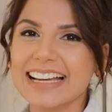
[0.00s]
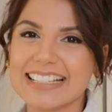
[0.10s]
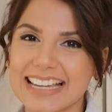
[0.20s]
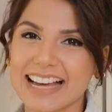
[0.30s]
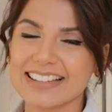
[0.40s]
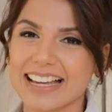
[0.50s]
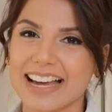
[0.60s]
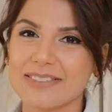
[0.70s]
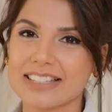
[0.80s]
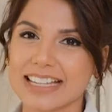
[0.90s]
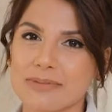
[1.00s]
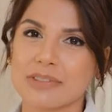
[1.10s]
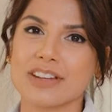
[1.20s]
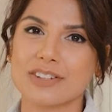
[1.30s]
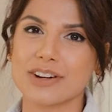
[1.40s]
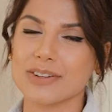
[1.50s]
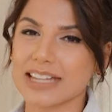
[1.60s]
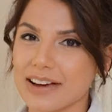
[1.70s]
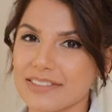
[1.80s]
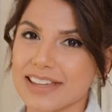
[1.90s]
It's now time to get the profiteroles
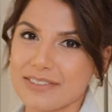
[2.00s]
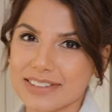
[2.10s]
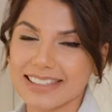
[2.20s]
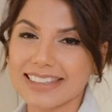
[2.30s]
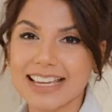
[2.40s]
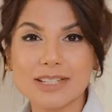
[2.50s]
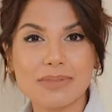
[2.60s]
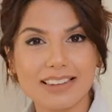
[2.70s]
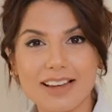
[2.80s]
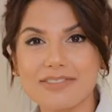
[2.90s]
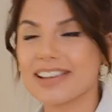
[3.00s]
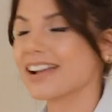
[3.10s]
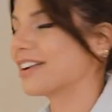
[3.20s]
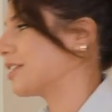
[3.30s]
out of the oven. They should be lovely and